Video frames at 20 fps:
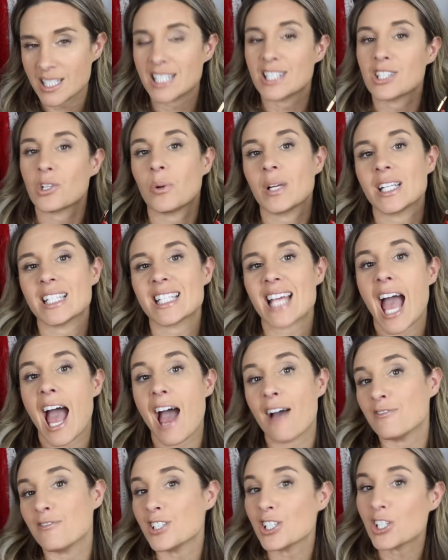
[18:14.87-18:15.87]
it's going to
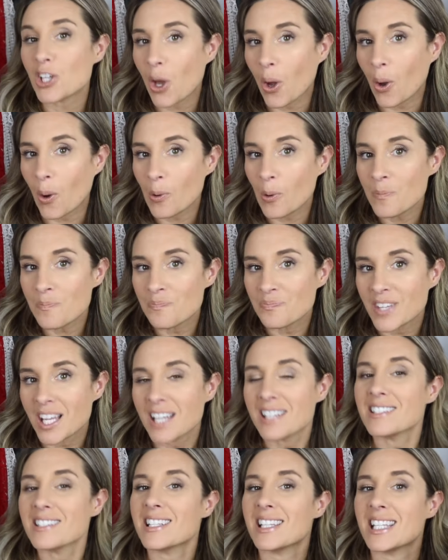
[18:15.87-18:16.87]
have to go
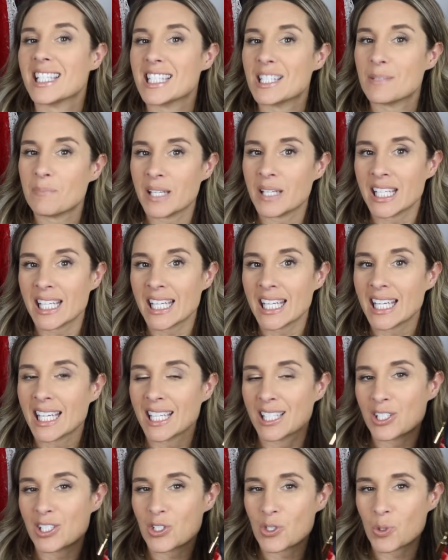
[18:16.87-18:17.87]
to the Speedy
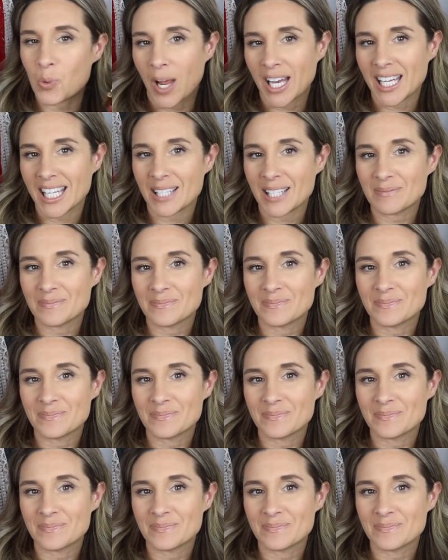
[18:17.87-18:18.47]
twenty.